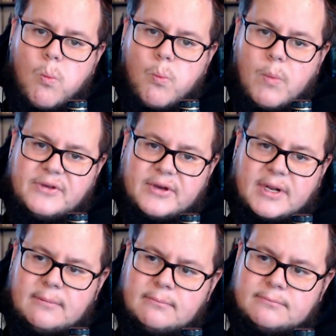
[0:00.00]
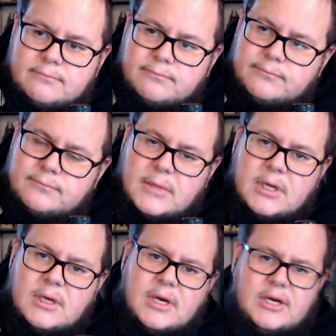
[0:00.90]
Basically.
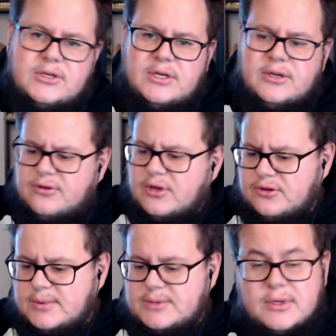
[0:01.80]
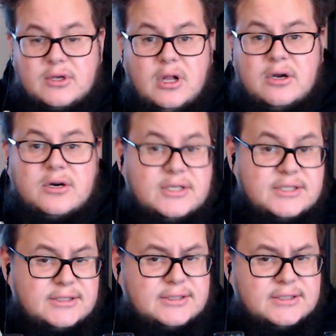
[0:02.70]
I usually don't talk too much about color
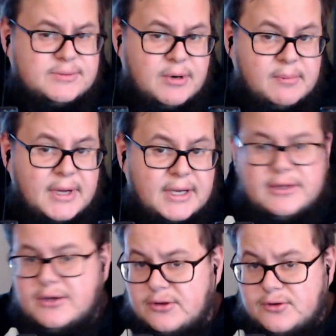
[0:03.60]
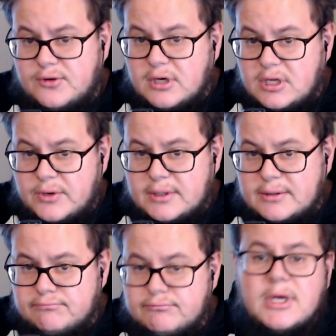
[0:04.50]
because in Springbank they don't do coloring
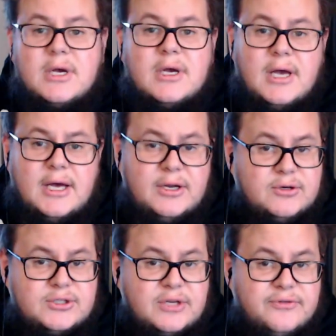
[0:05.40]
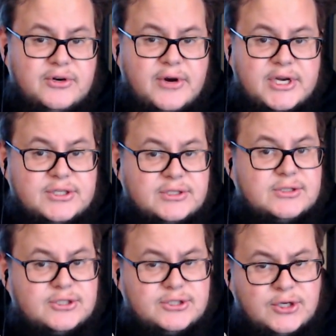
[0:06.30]
and no shelf filtration.
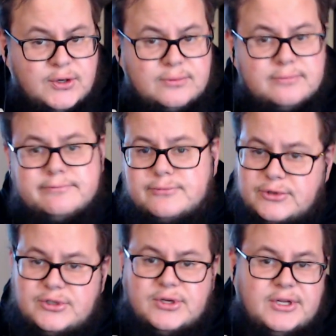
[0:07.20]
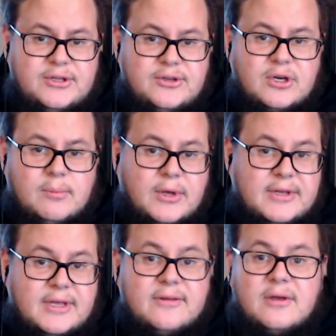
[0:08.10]
So you don't need to talk about
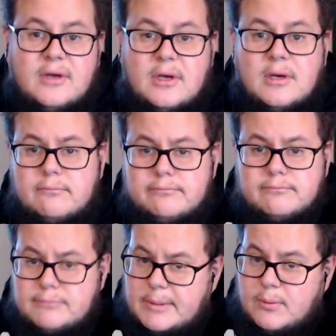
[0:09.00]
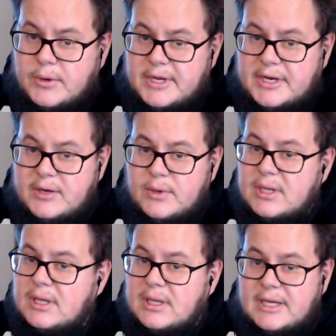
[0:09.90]
that. Maybe one day they will.
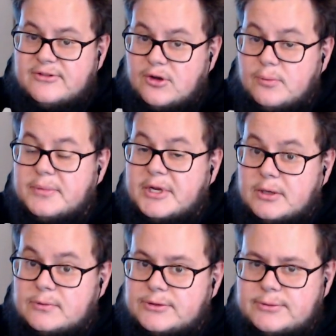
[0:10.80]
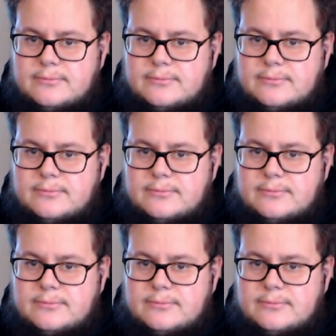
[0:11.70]
Let's hope they don't.